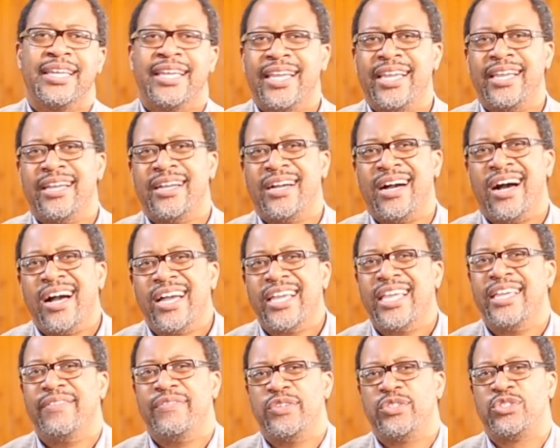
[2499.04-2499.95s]
Here, I'll
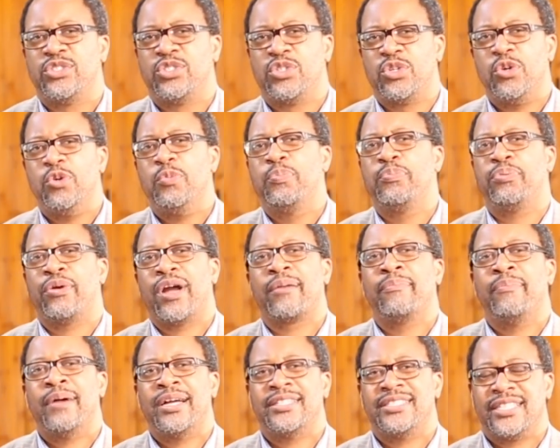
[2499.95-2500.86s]
give you two
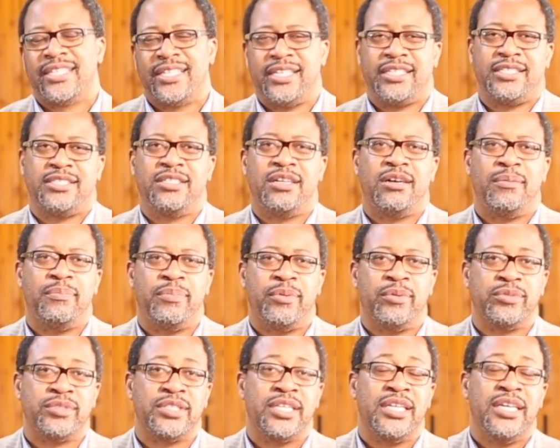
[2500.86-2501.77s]
pragmatic
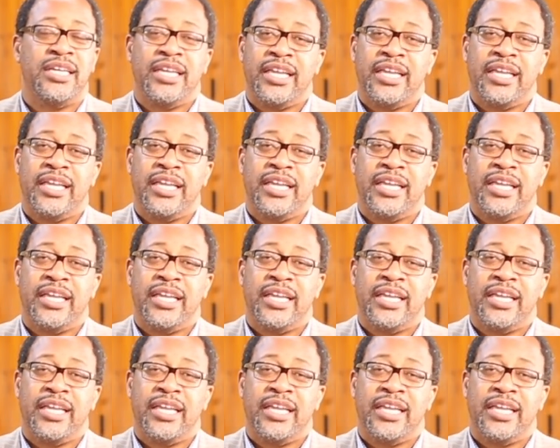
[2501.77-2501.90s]
examples